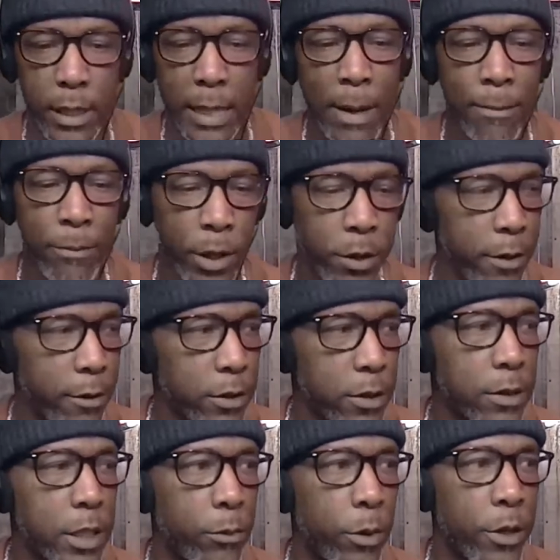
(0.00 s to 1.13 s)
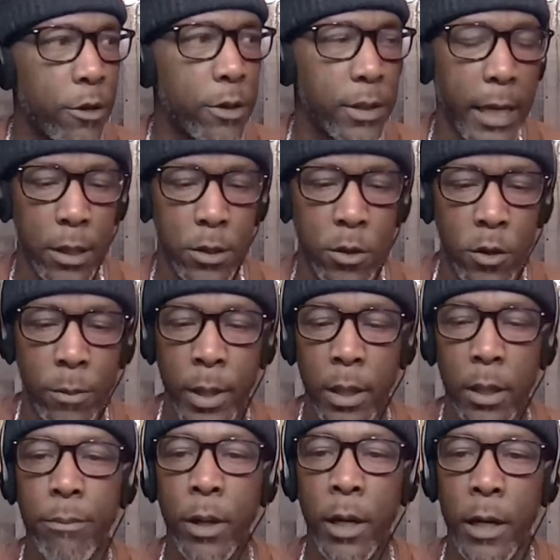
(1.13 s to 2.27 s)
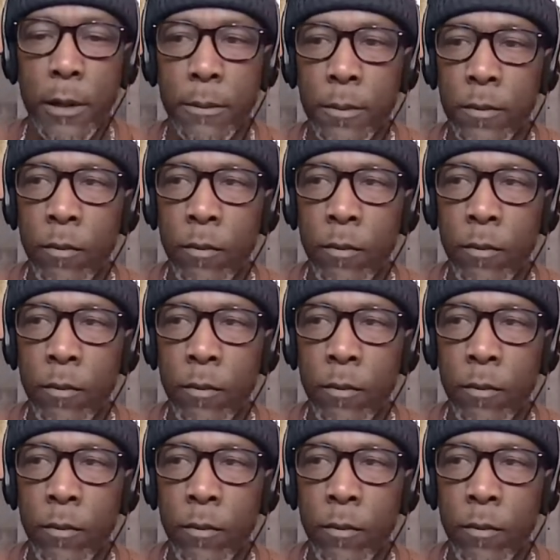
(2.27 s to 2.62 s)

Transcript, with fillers: I'm, I'm curious to see what your take is going to be. But